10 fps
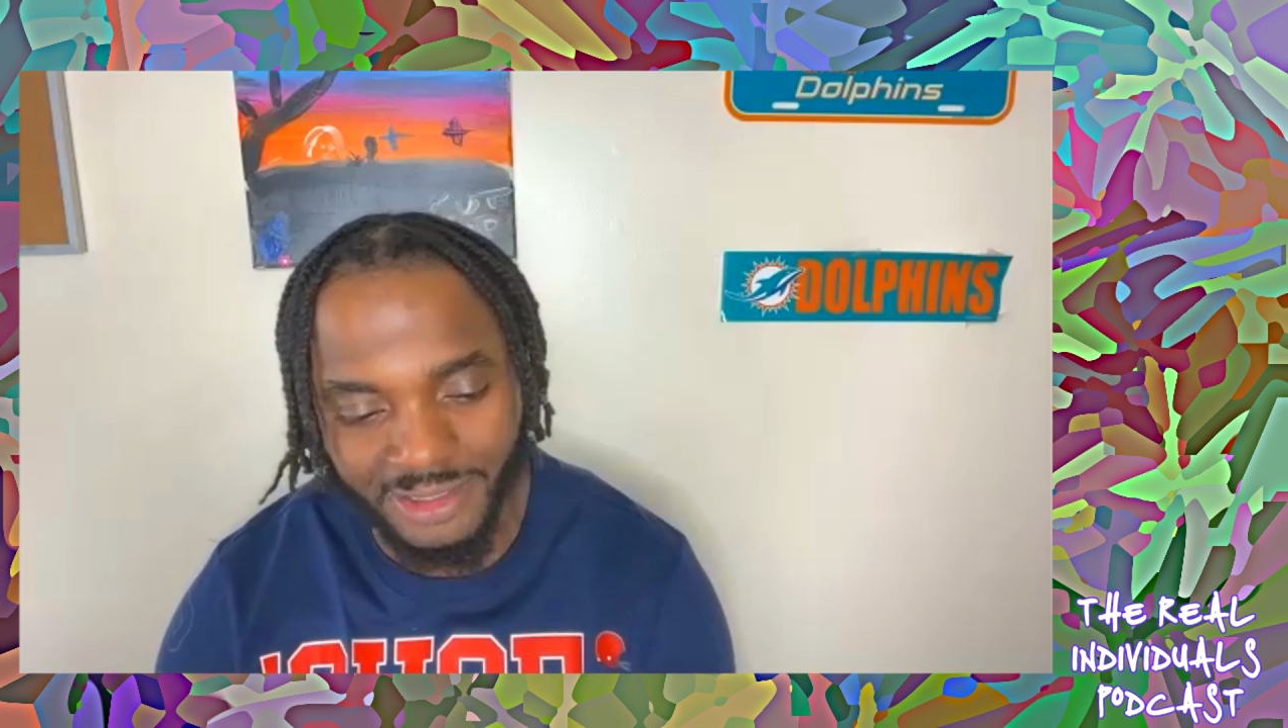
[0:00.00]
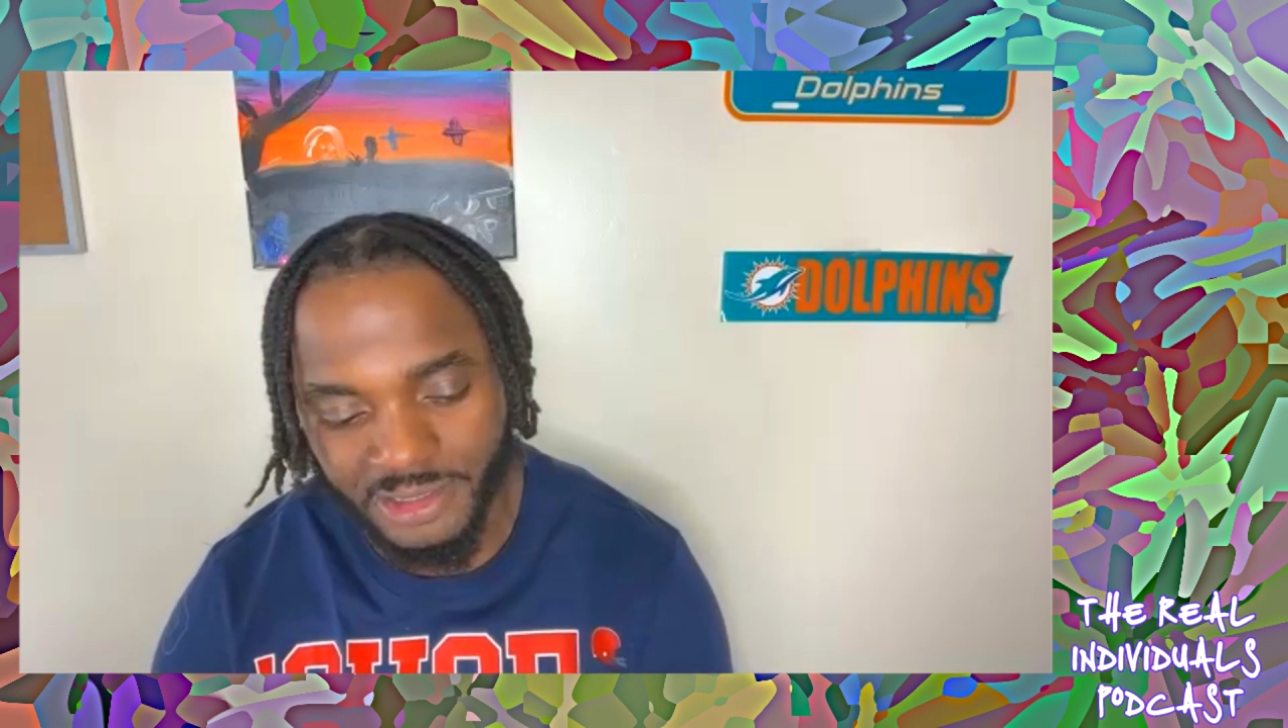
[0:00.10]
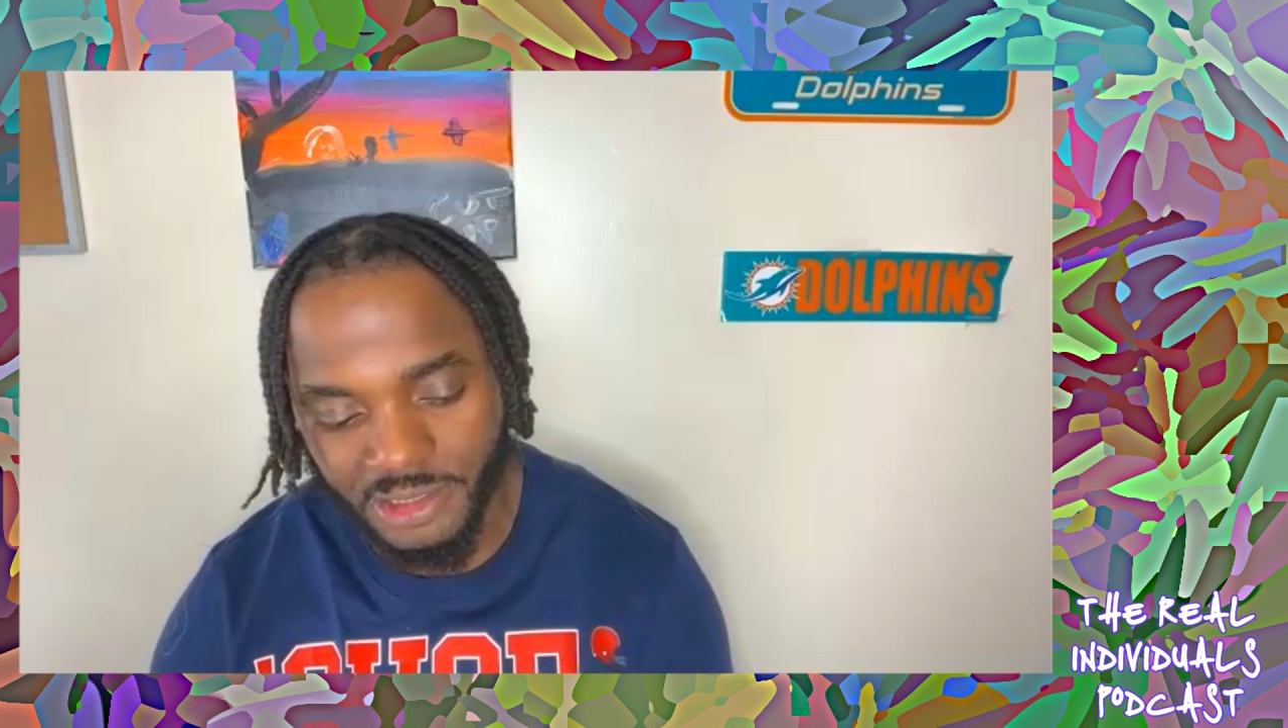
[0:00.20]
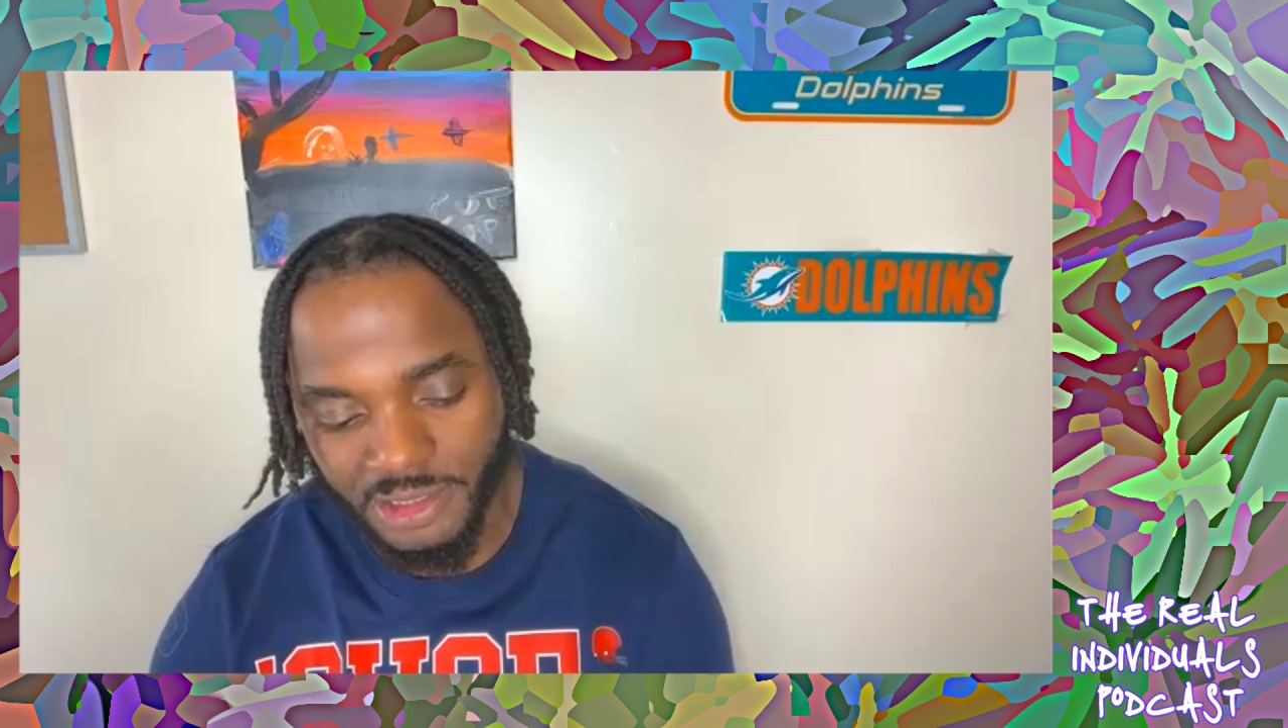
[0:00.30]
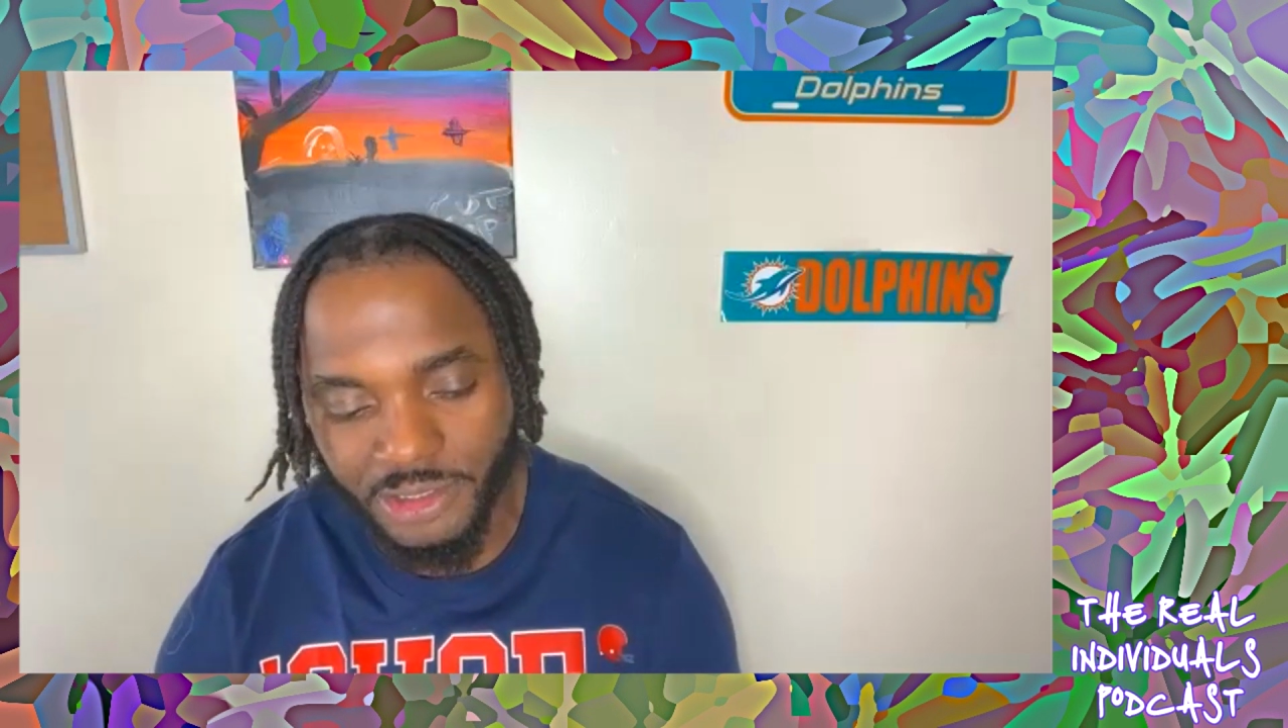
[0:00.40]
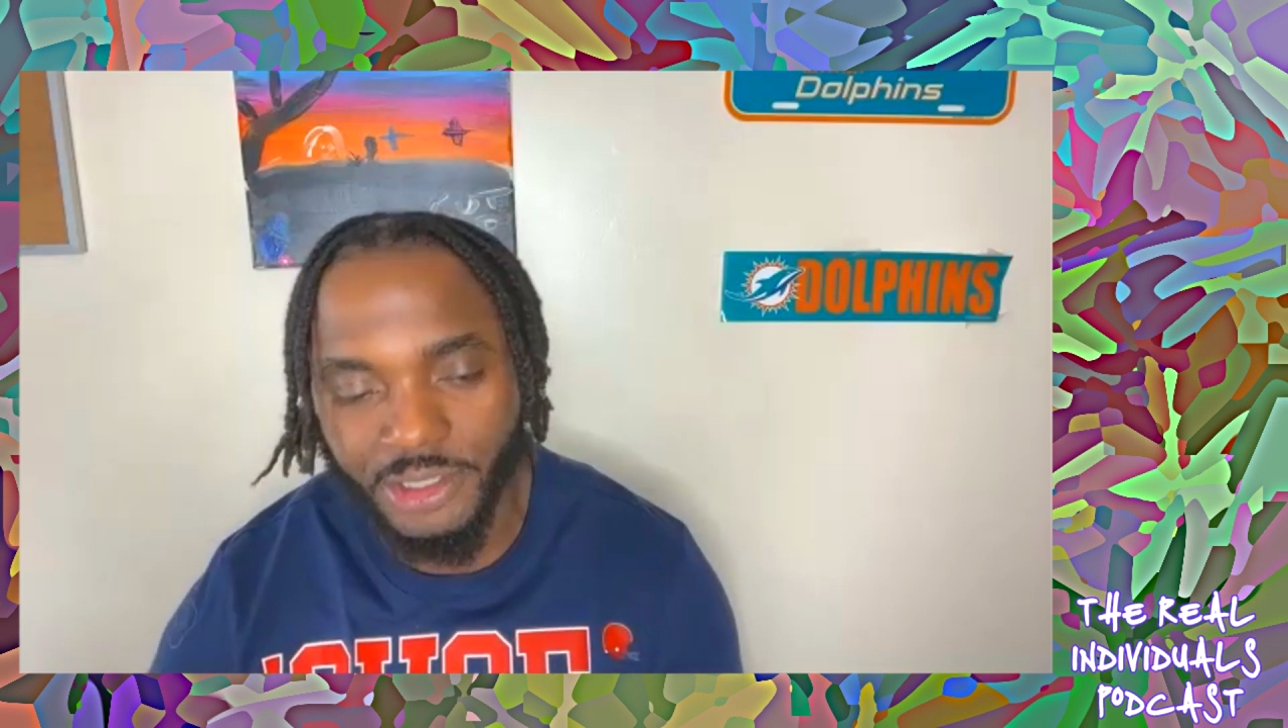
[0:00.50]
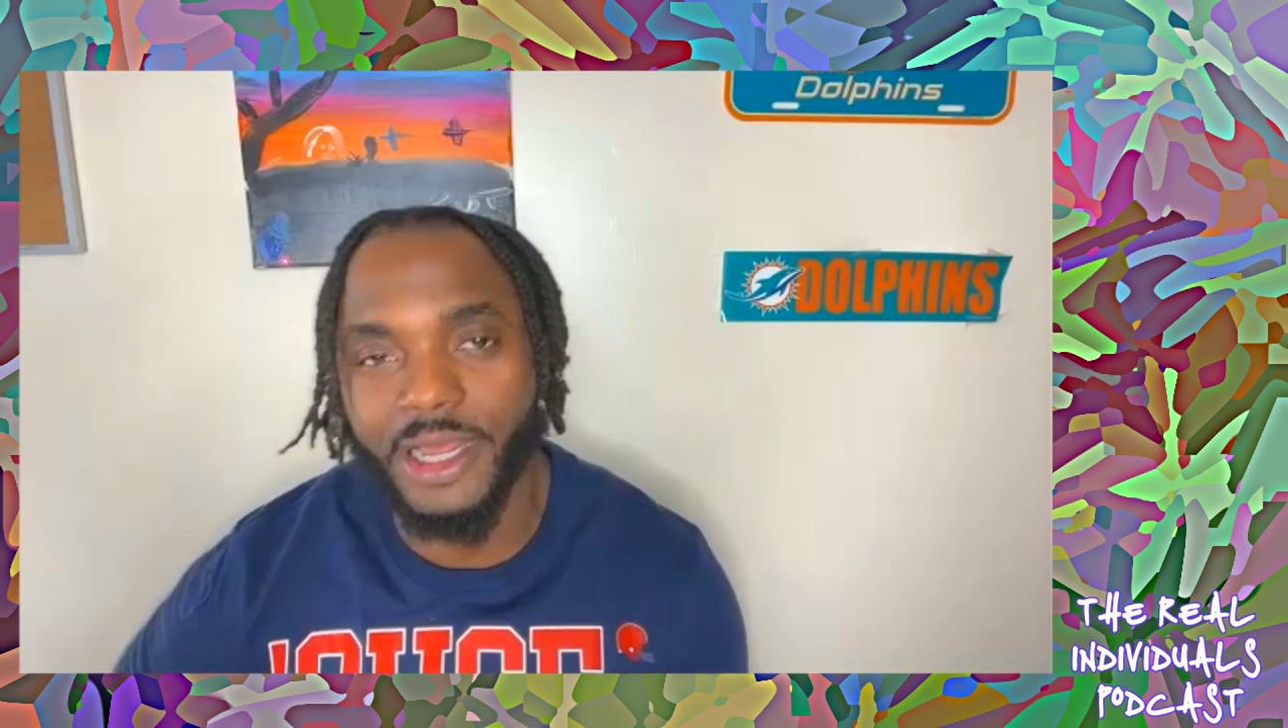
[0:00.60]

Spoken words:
insecure.